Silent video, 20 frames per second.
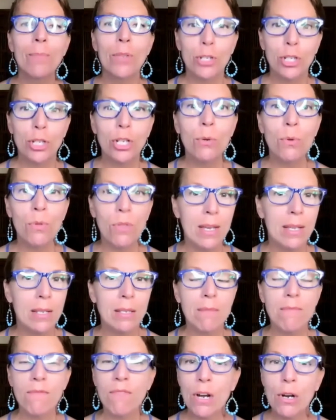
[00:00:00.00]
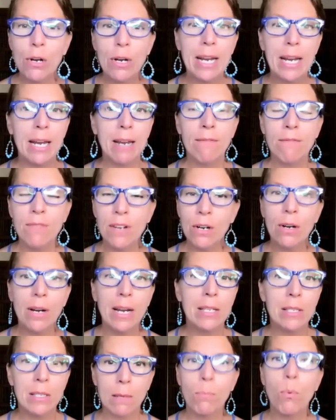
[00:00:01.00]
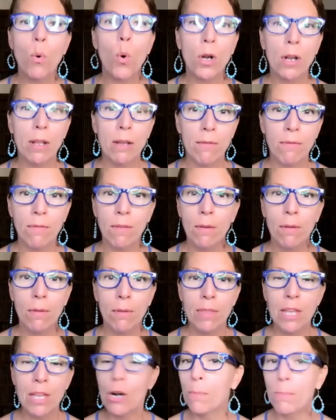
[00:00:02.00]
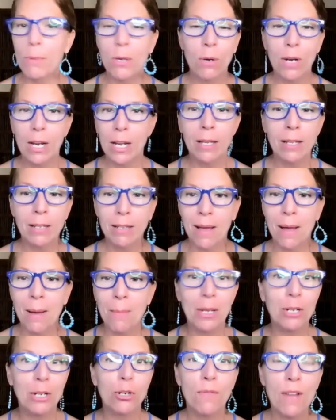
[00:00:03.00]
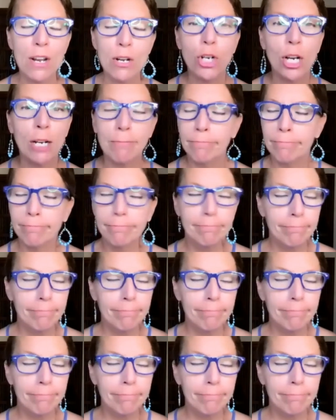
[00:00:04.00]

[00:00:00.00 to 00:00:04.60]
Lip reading: to this very, very supportive therapeutic intervention.